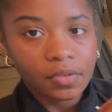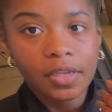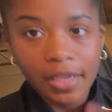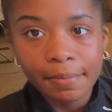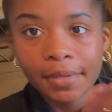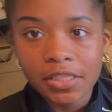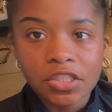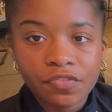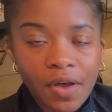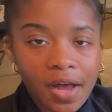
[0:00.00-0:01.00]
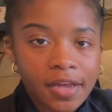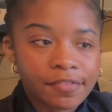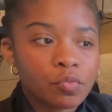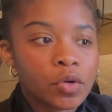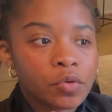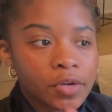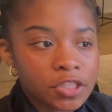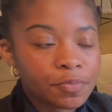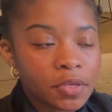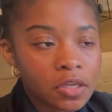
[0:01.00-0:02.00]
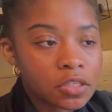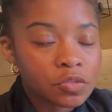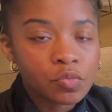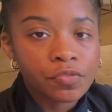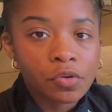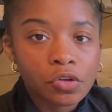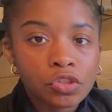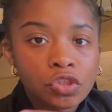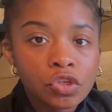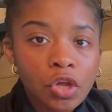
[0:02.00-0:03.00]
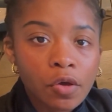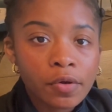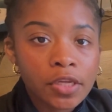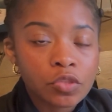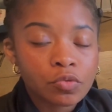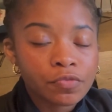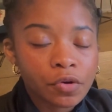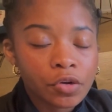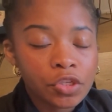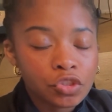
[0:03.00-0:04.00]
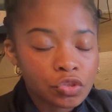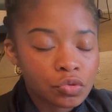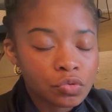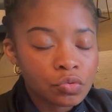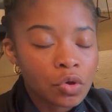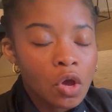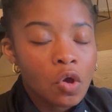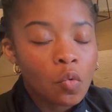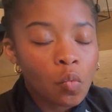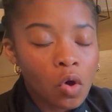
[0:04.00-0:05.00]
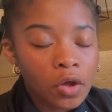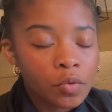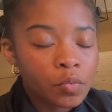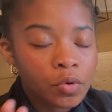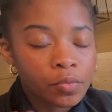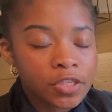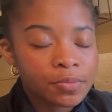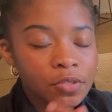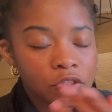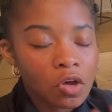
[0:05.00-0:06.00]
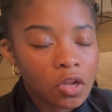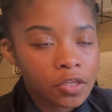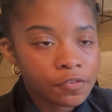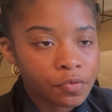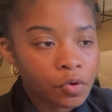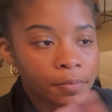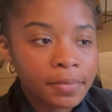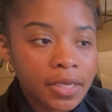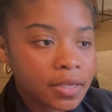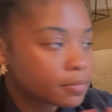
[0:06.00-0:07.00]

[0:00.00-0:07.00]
it means 5. When a recipe is referring to low, it's referring to 1. When a recipe is calling for medium